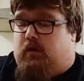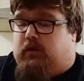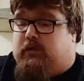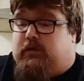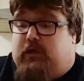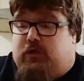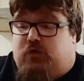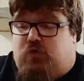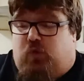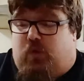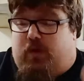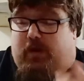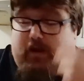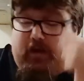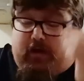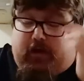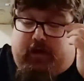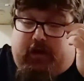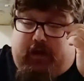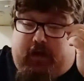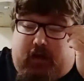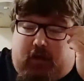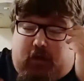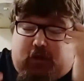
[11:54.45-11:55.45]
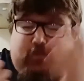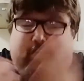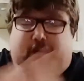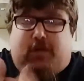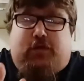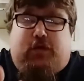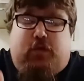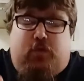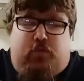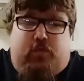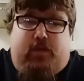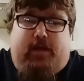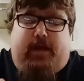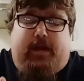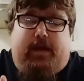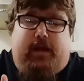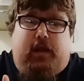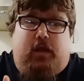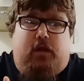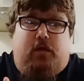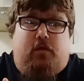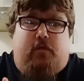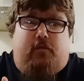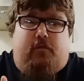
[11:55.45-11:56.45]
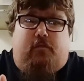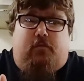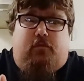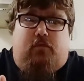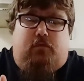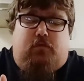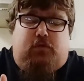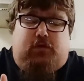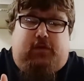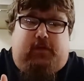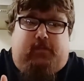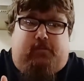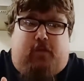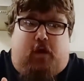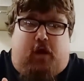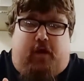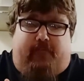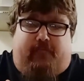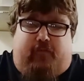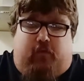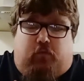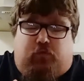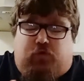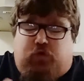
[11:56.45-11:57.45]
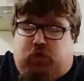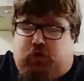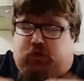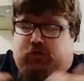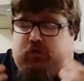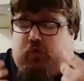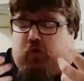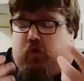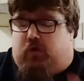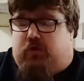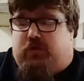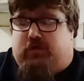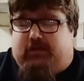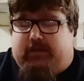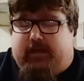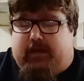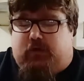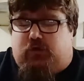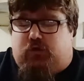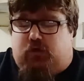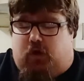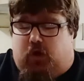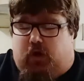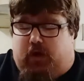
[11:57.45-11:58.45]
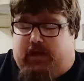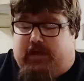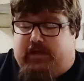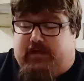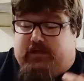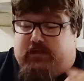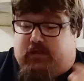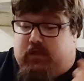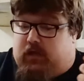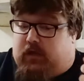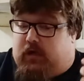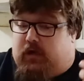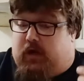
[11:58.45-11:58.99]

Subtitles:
she's, especially the Tim Burton film, she was kind of sexualized.